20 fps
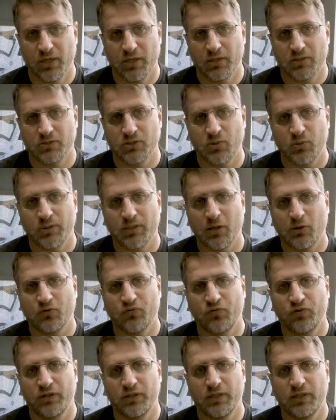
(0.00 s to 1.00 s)
So without
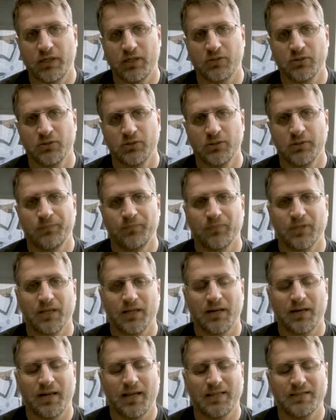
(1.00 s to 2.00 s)
further ado,
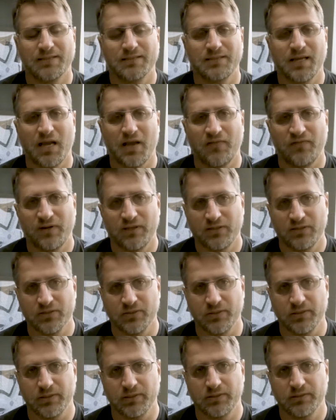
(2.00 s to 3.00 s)
let's dive into
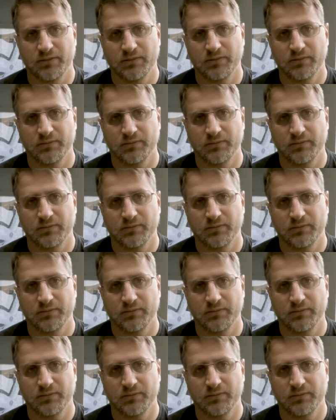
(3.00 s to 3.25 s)
it.